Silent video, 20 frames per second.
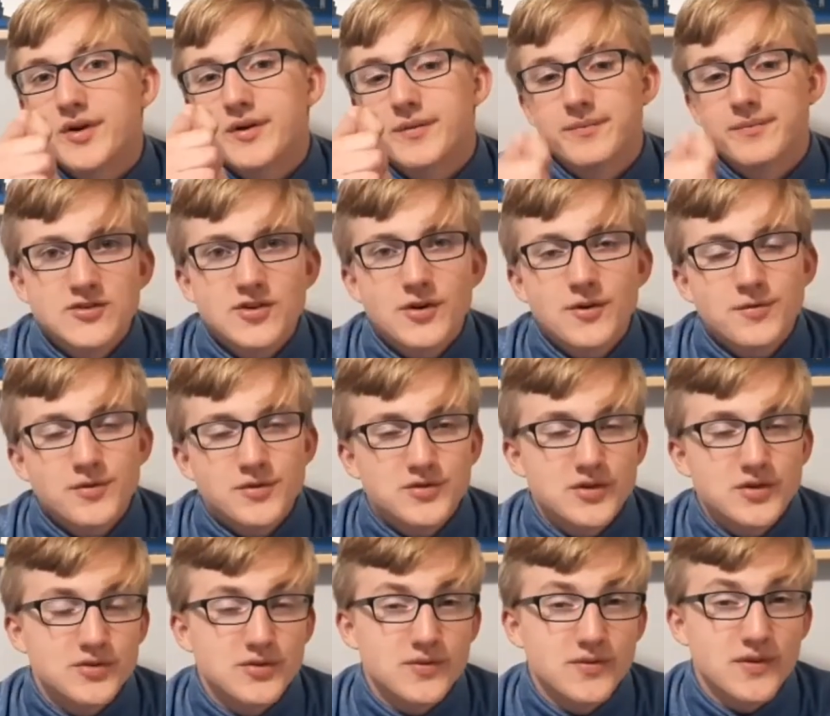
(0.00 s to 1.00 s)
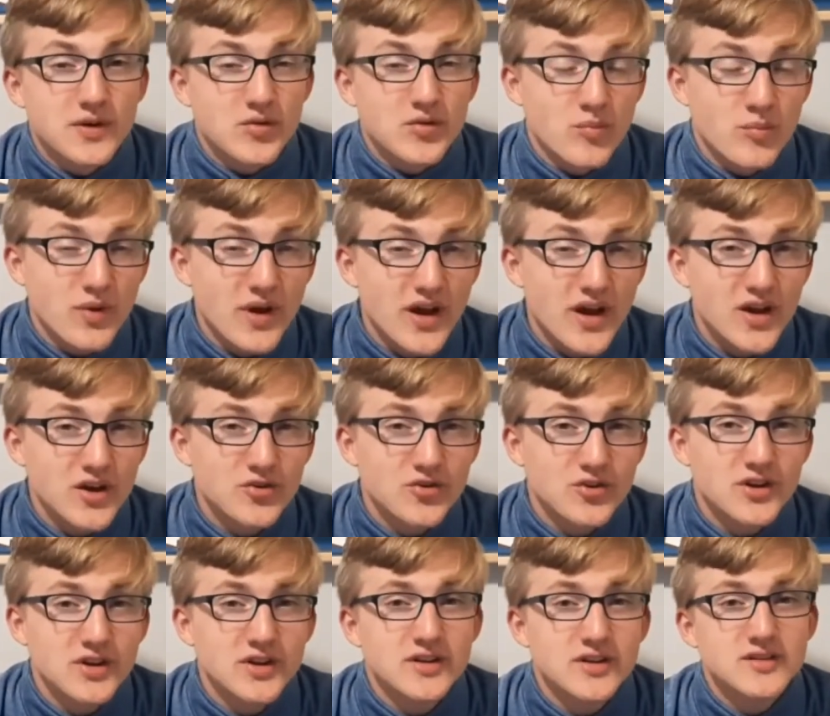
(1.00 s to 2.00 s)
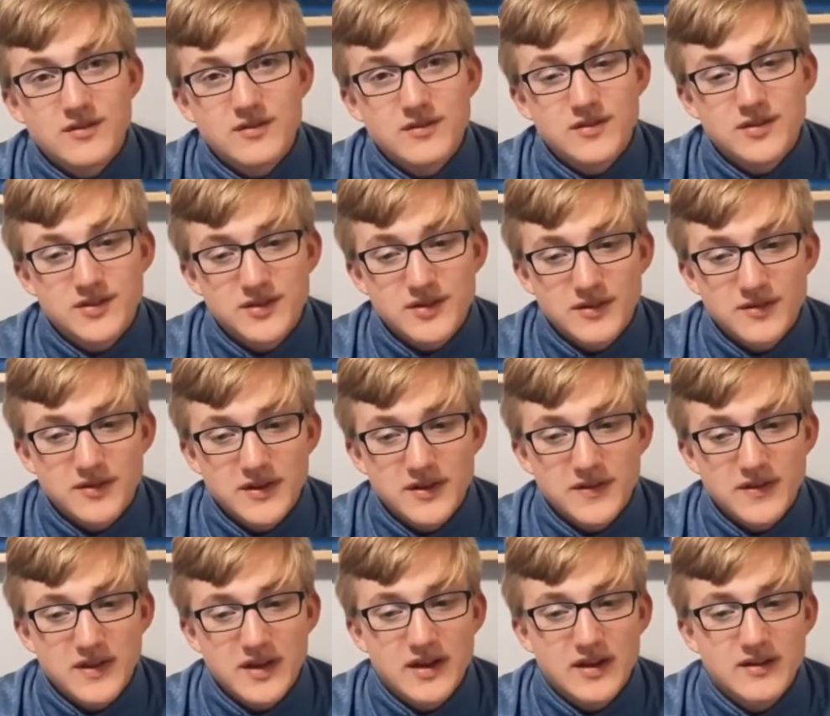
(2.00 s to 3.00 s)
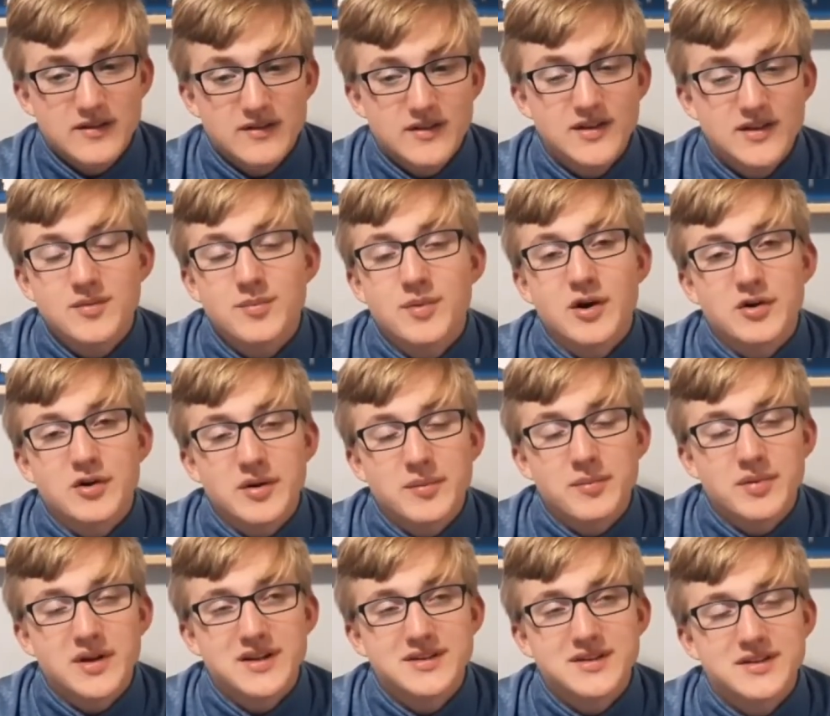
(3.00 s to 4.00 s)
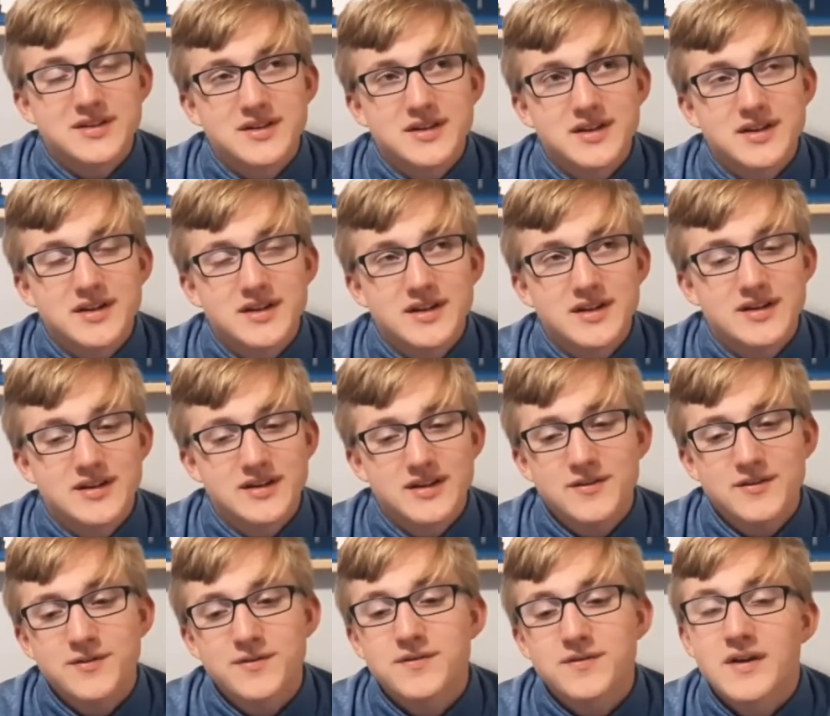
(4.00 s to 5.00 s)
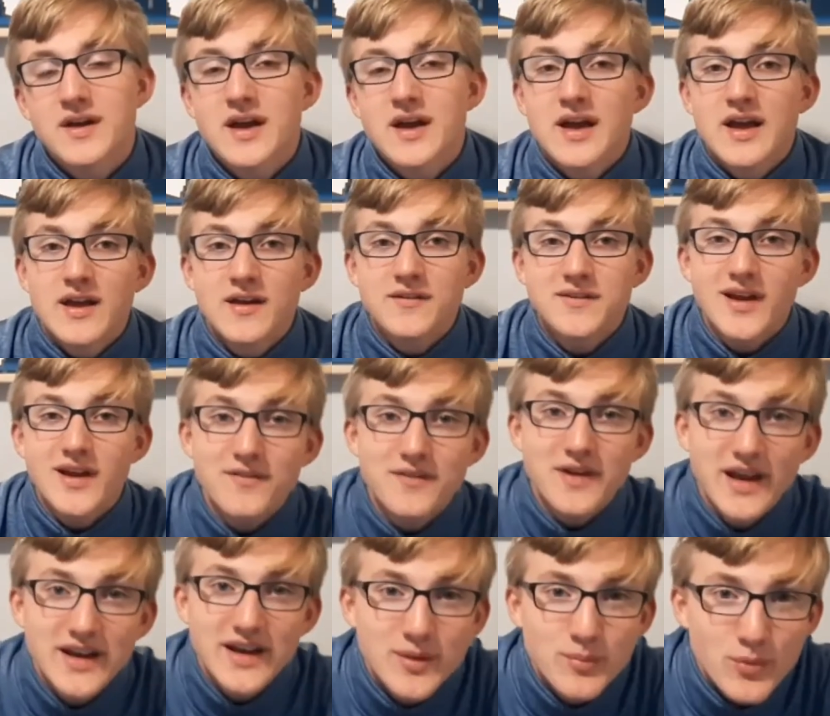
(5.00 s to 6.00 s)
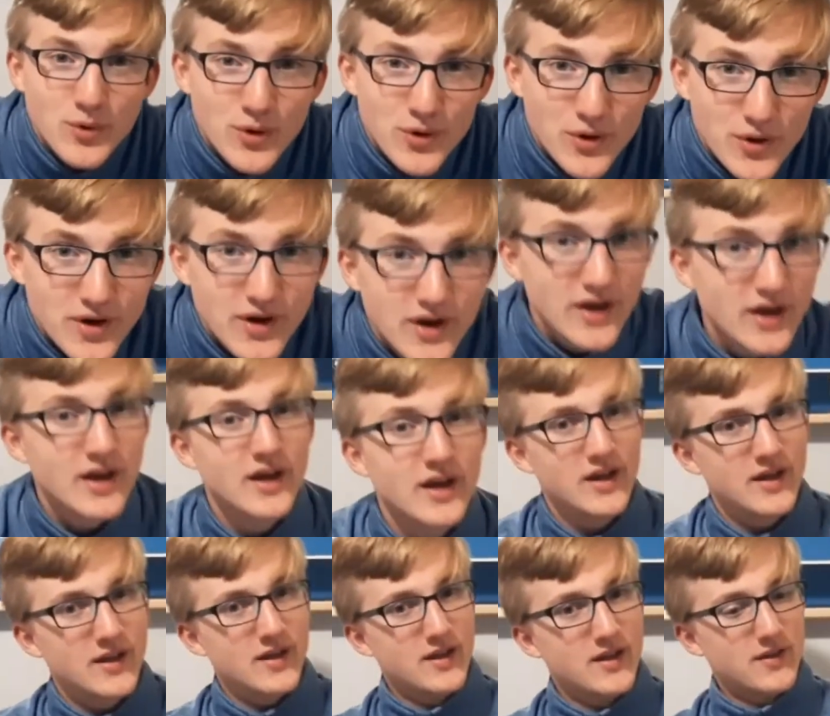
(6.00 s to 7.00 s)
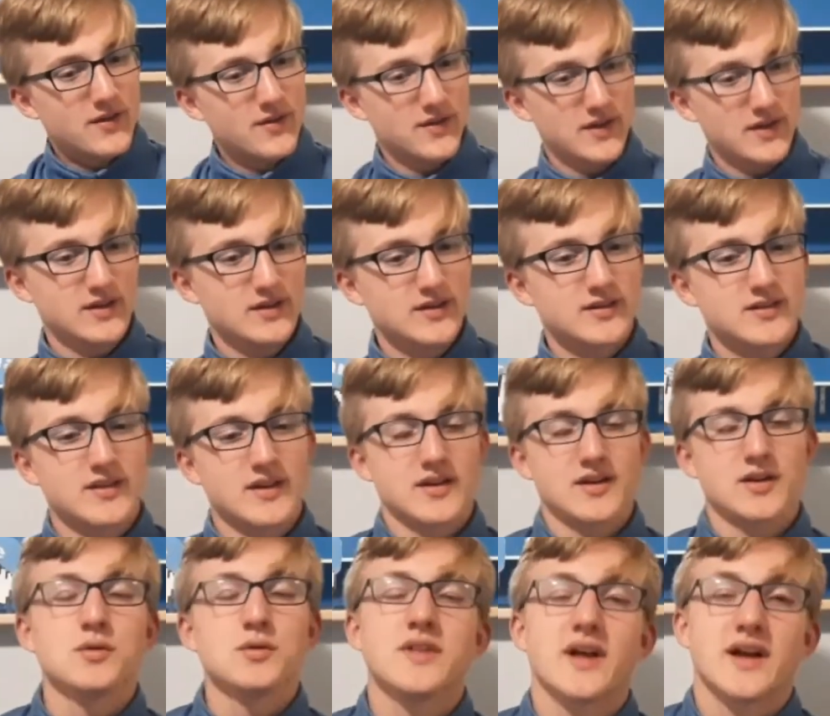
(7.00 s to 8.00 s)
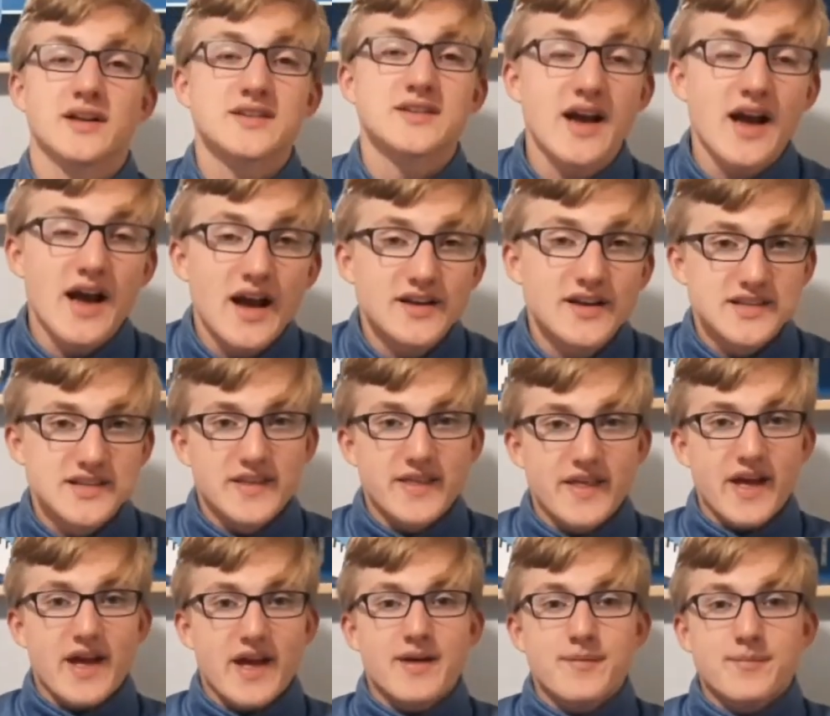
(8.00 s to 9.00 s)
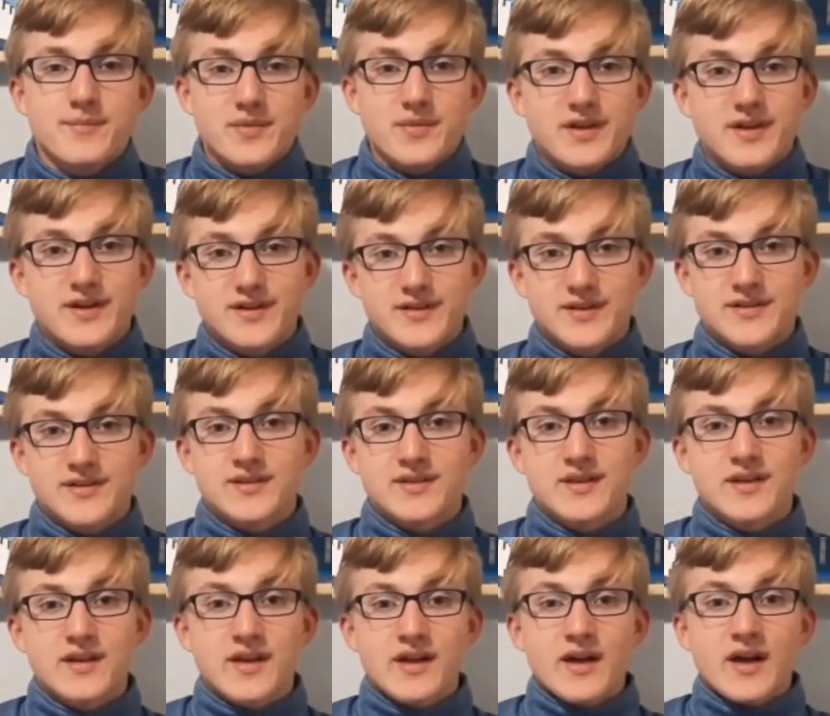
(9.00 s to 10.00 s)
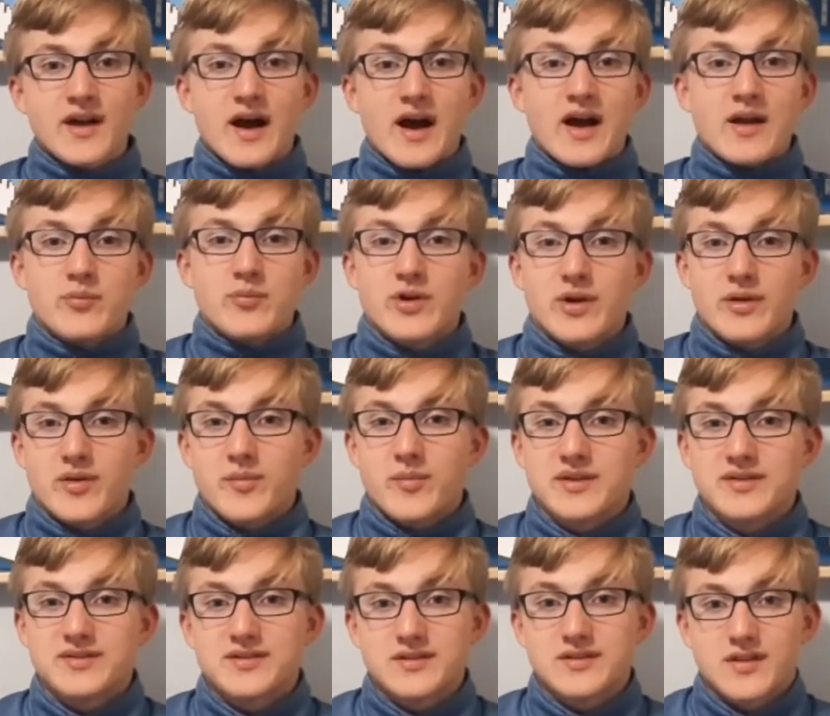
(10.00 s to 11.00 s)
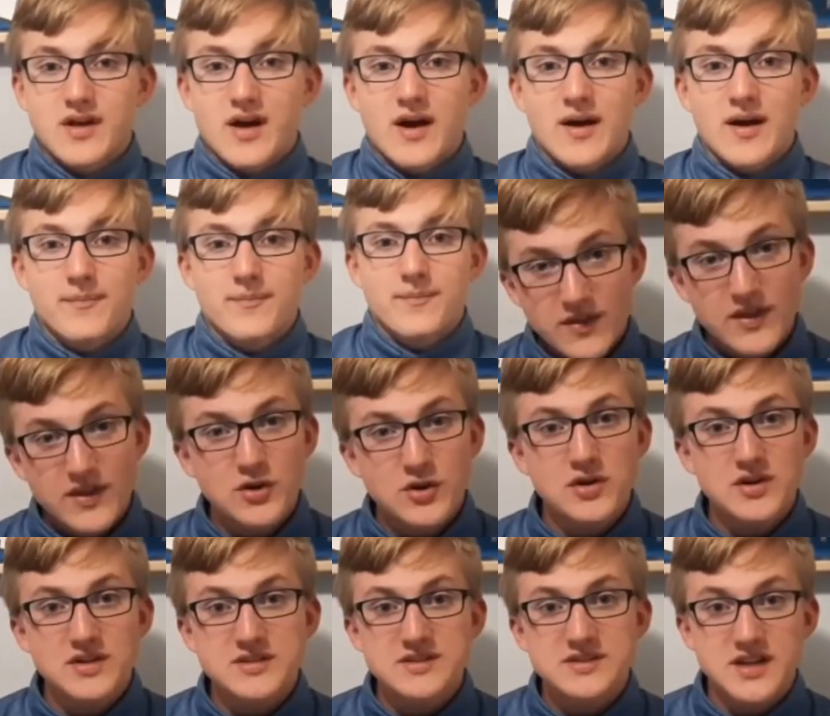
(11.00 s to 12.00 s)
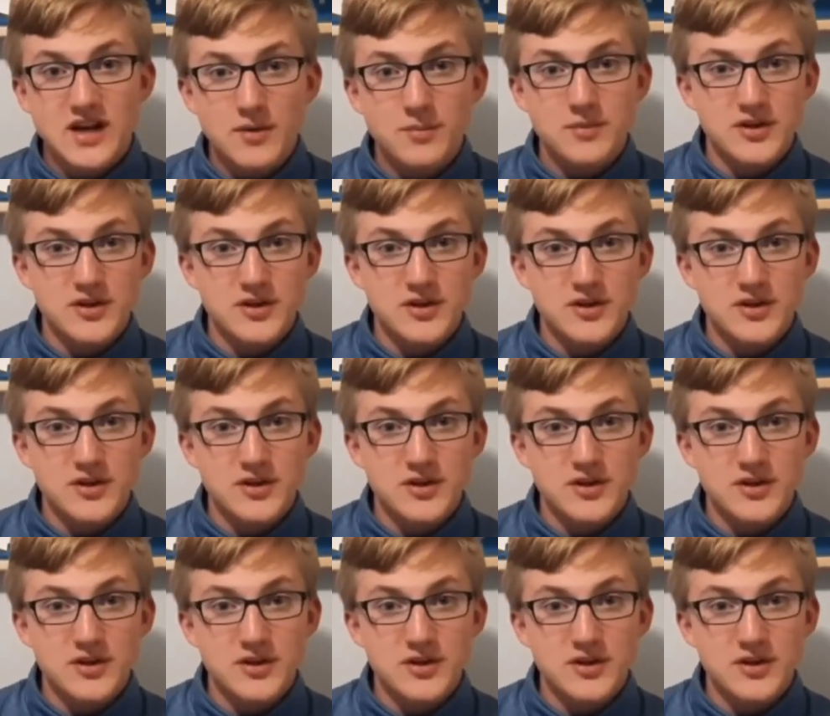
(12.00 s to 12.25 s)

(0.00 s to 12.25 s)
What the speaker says: Sulfur is also found in batteries, stuff like that. That's about it, basically. And if you have any more things that you'd like to add to that, because I probably missed a lot, then you can tell me.